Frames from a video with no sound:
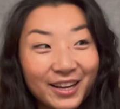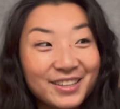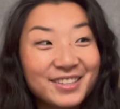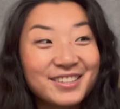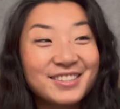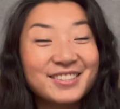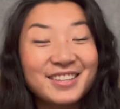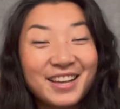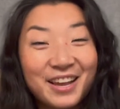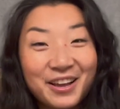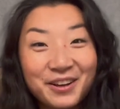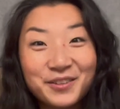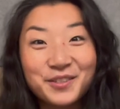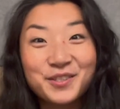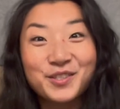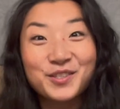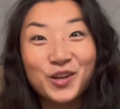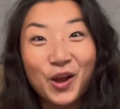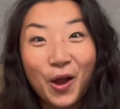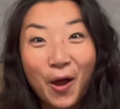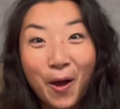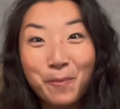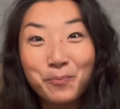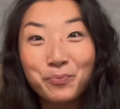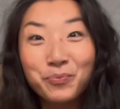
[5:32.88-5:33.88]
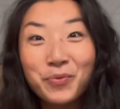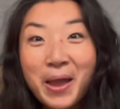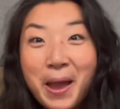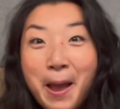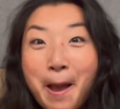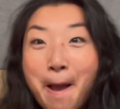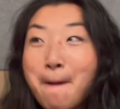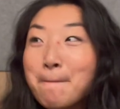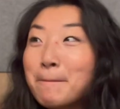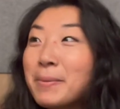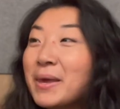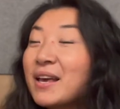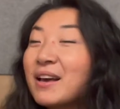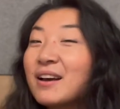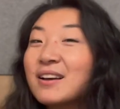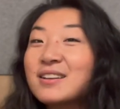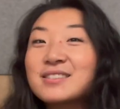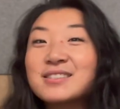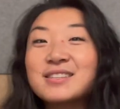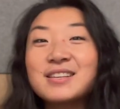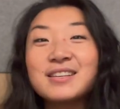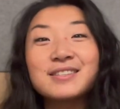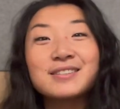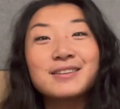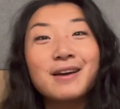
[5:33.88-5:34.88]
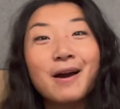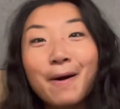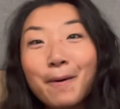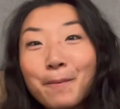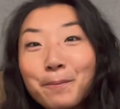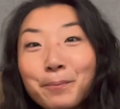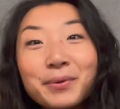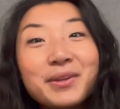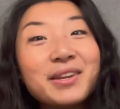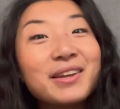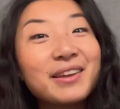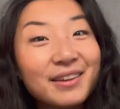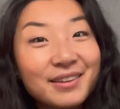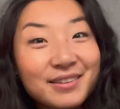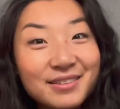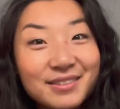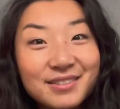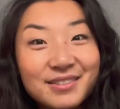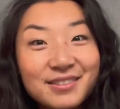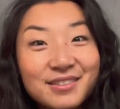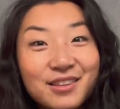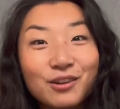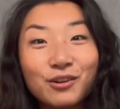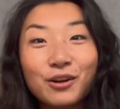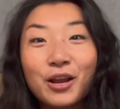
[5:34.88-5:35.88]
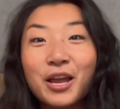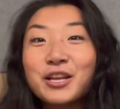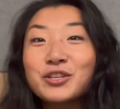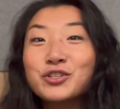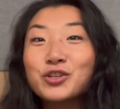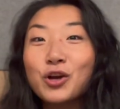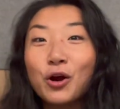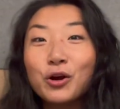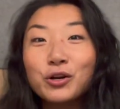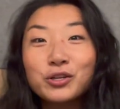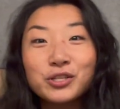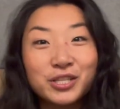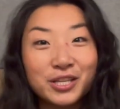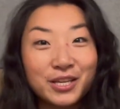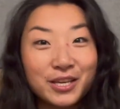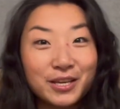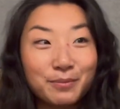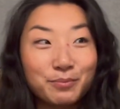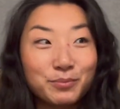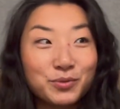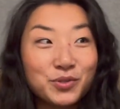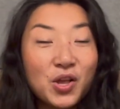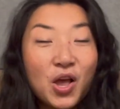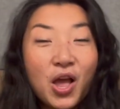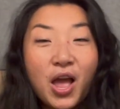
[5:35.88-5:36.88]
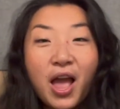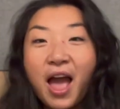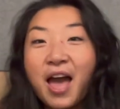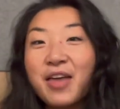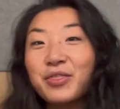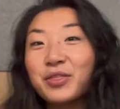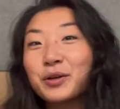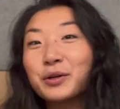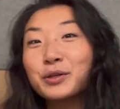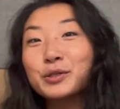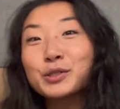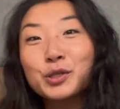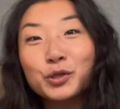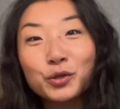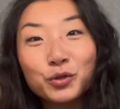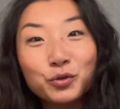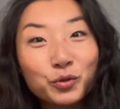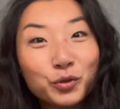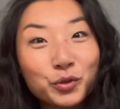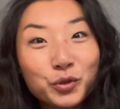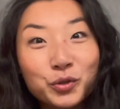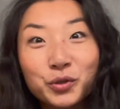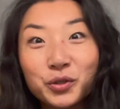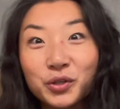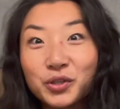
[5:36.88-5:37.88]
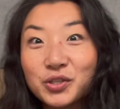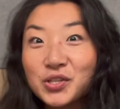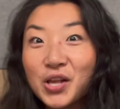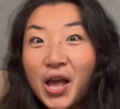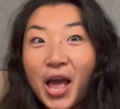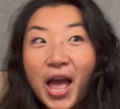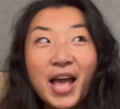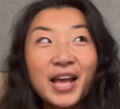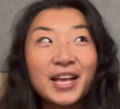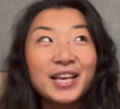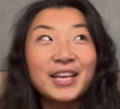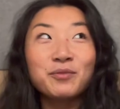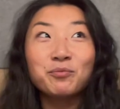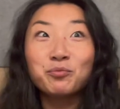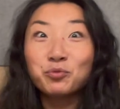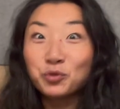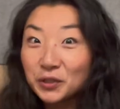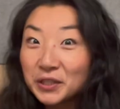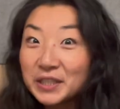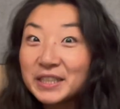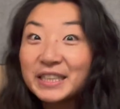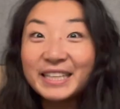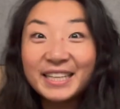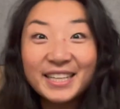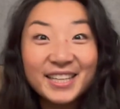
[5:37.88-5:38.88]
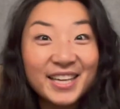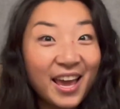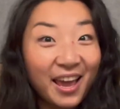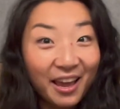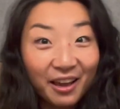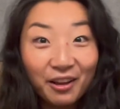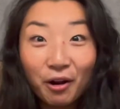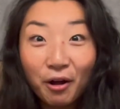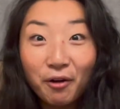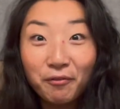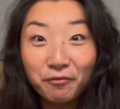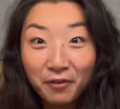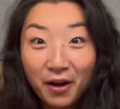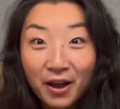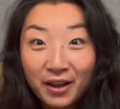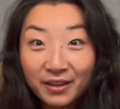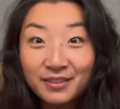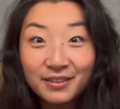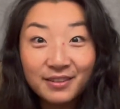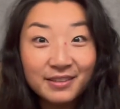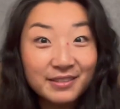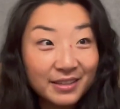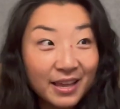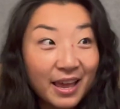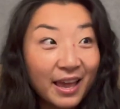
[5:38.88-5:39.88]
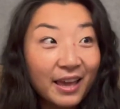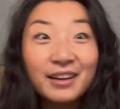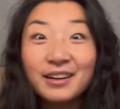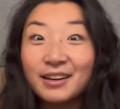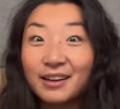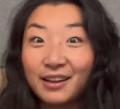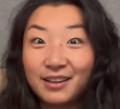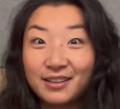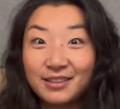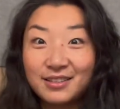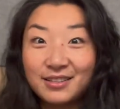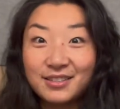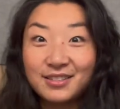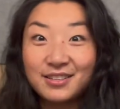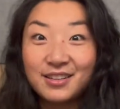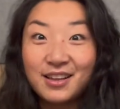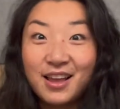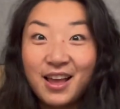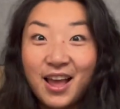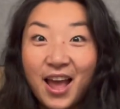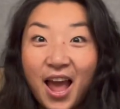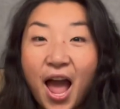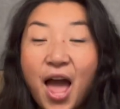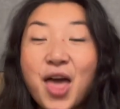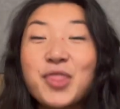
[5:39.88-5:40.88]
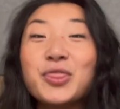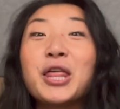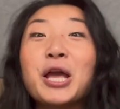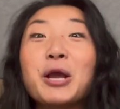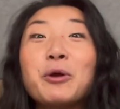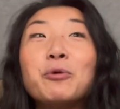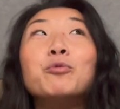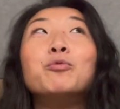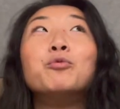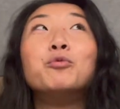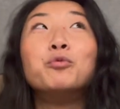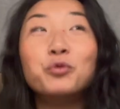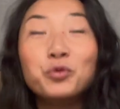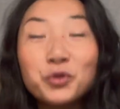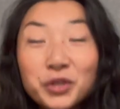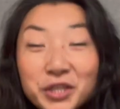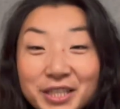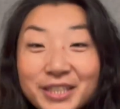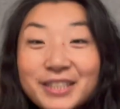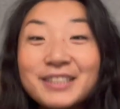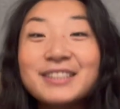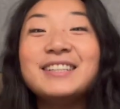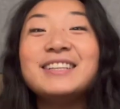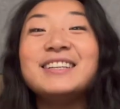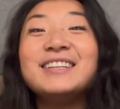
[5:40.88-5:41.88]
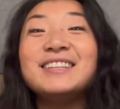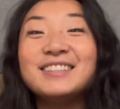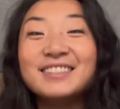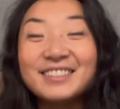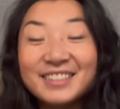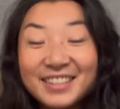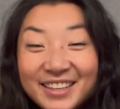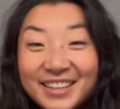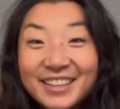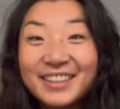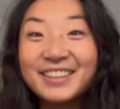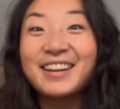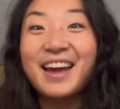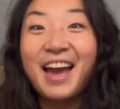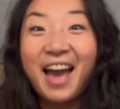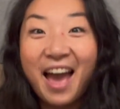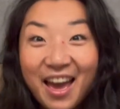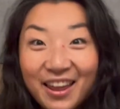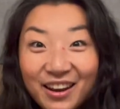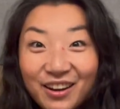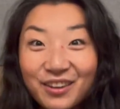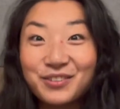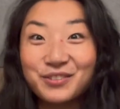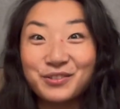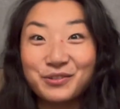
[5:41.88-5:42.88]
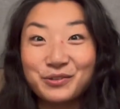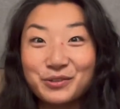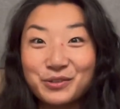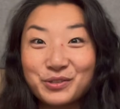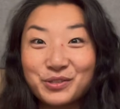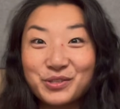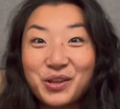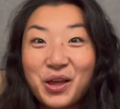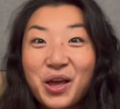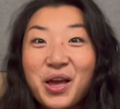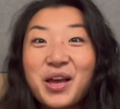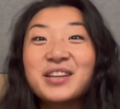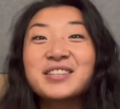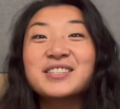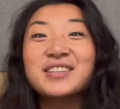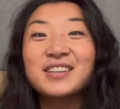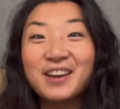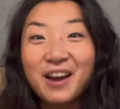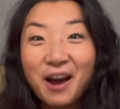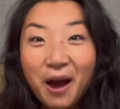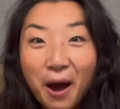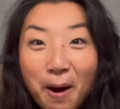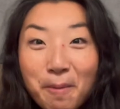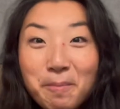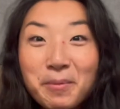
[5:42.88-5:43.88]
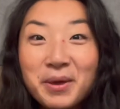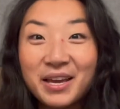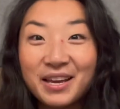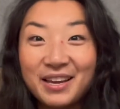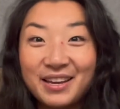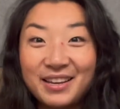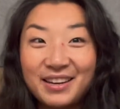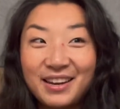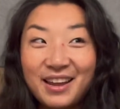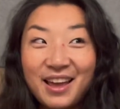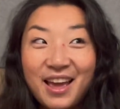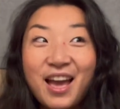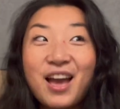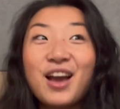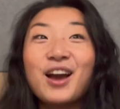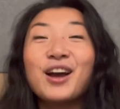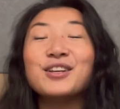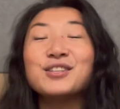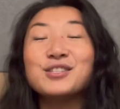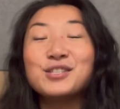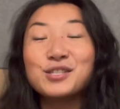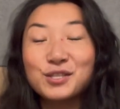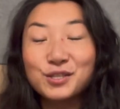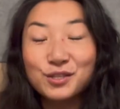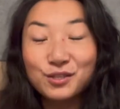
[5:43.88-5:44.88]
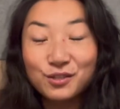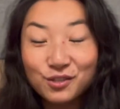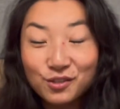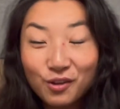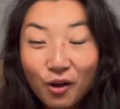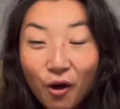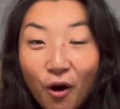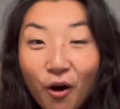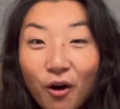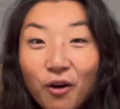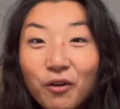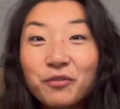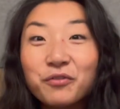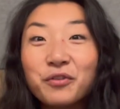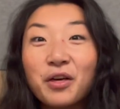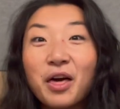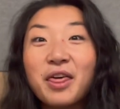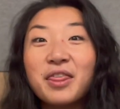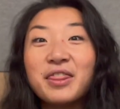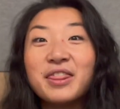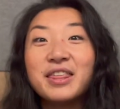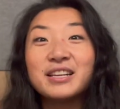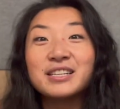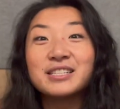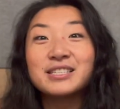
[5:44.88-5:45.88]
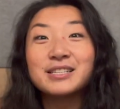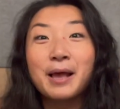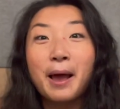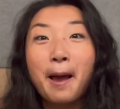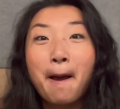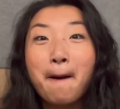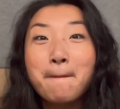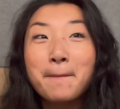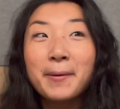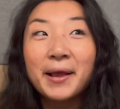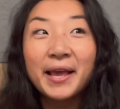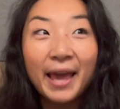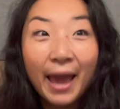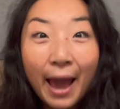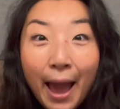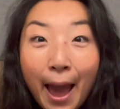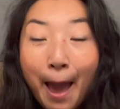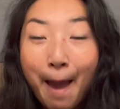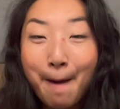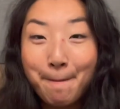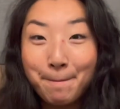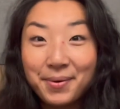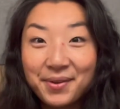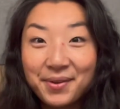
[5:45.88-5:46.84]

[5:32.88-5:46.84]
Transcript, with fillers: sales job because these companies, their HR teams and their internal recruiters really cannot find these candidates. And they really need headhunters to come in and solve this gap.